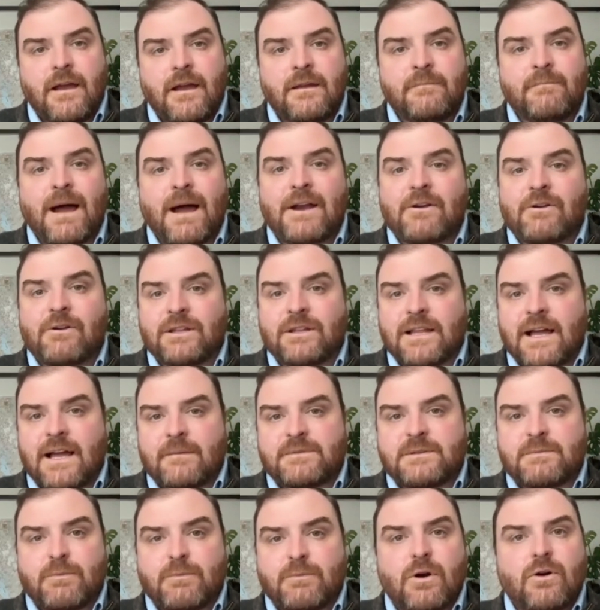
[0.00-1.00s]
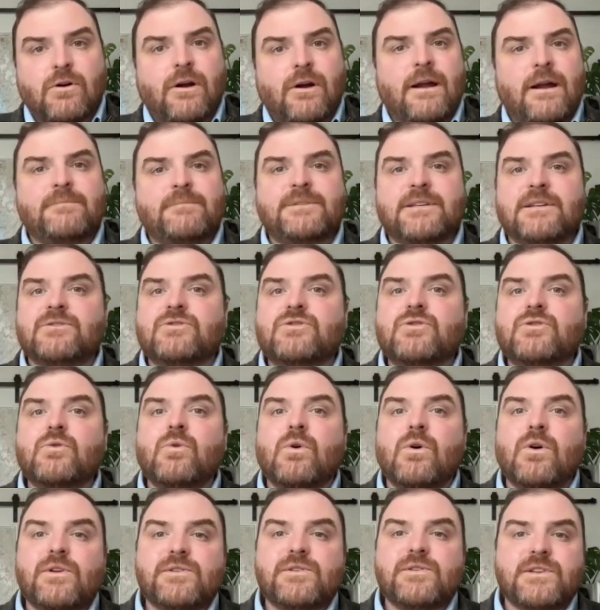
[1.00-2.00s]
And My Green Lab's programs and
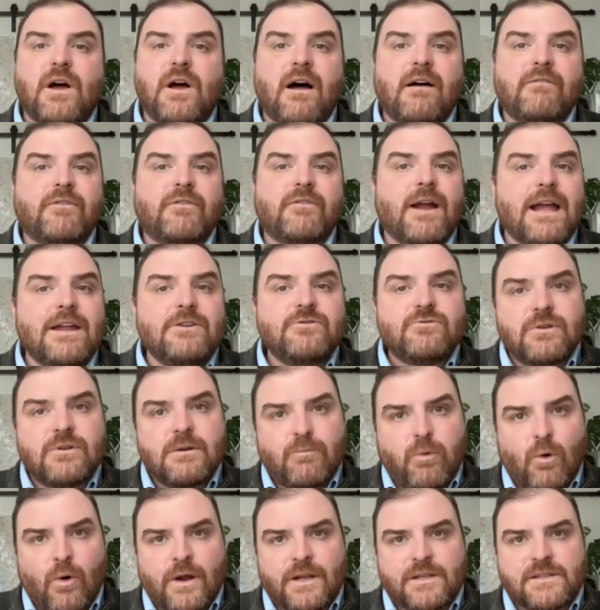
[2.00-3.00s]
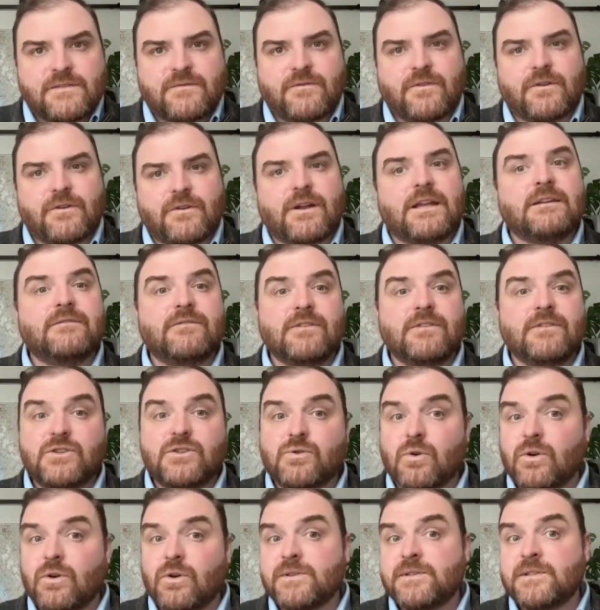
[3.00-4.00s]
tools offer entry points for
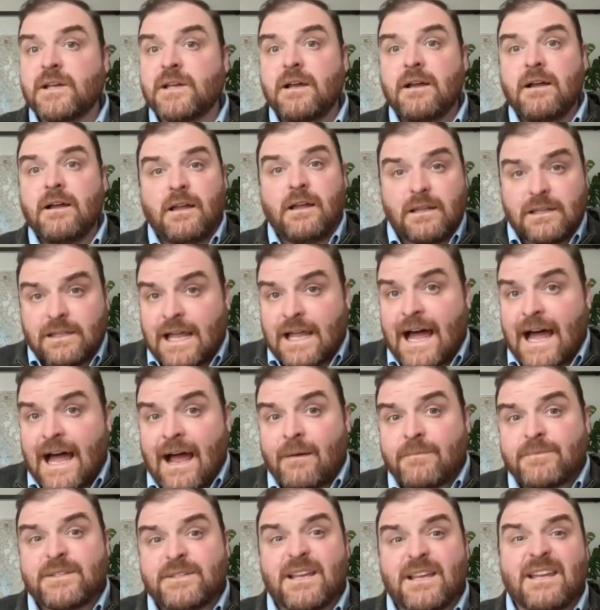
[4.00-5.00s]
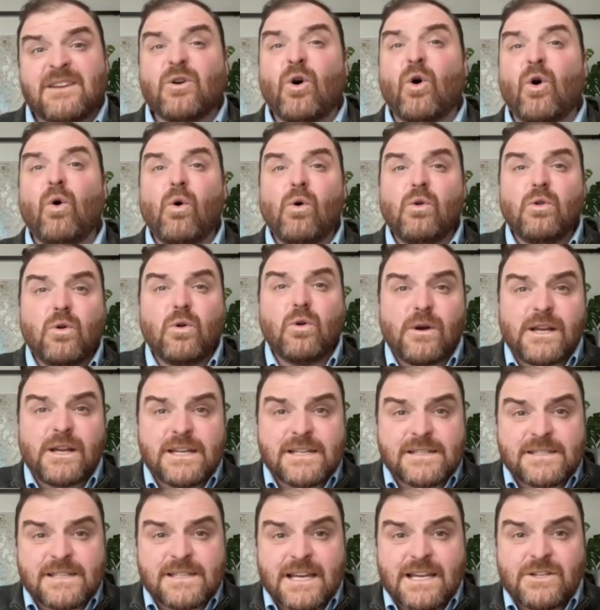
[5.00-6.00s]
individuals, labs, and whole
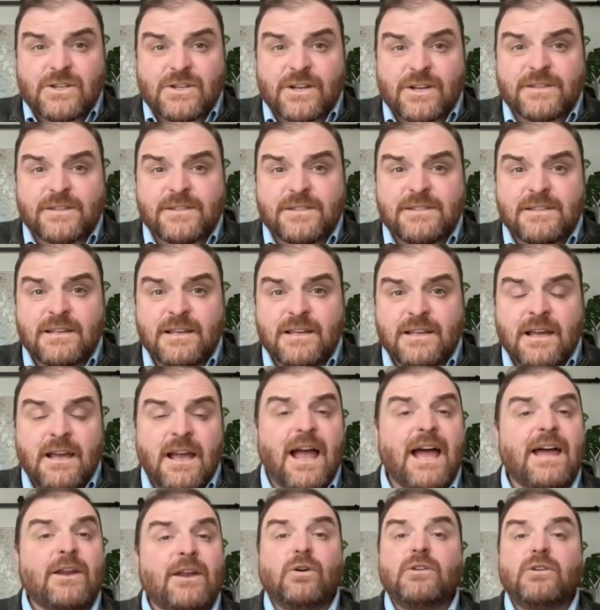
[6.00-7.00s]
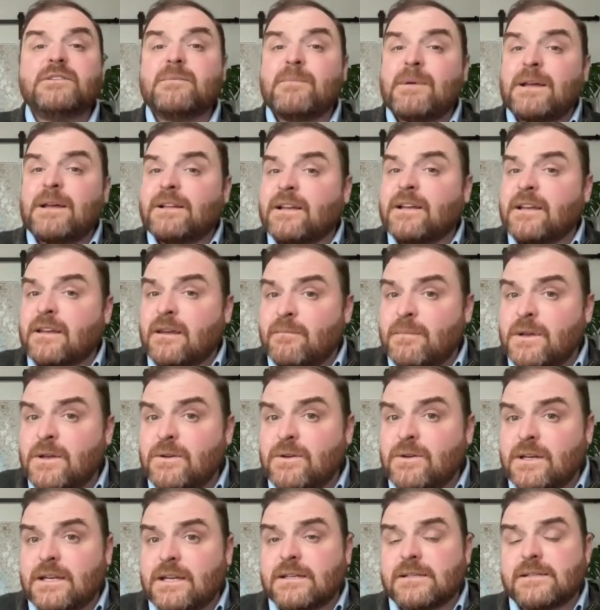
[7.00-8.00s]
organizations, and ultimately
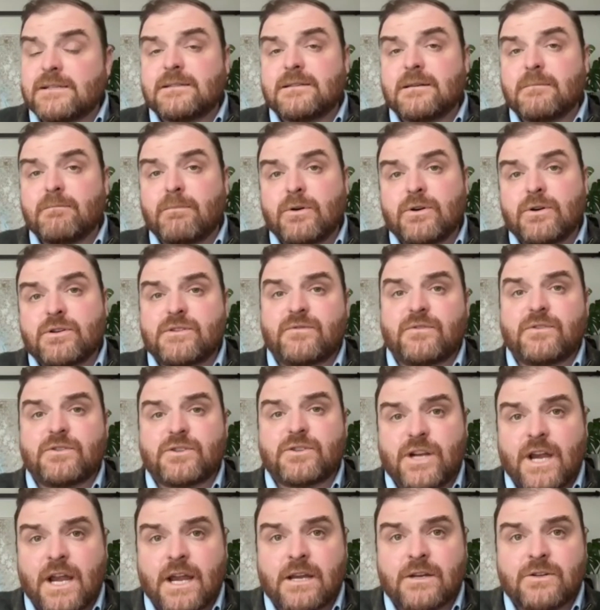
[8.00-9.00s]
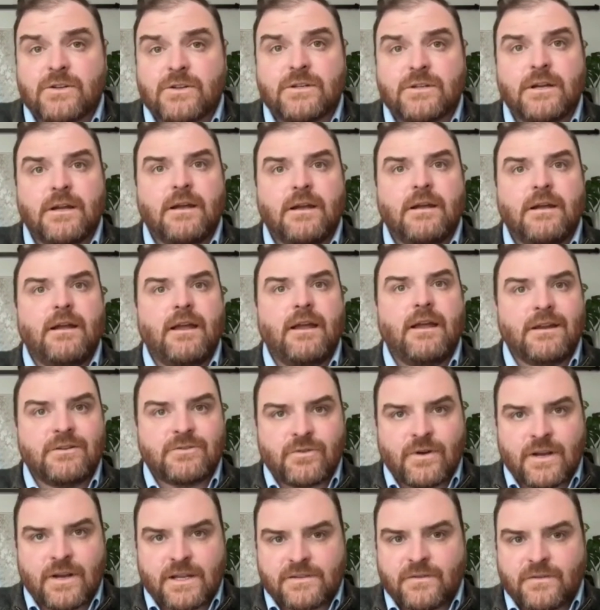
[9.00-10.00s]
communities to push for change and
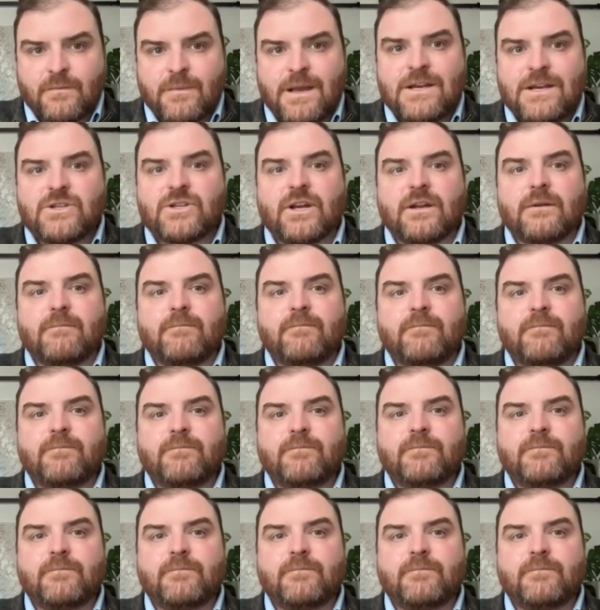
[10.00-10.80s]
transformation.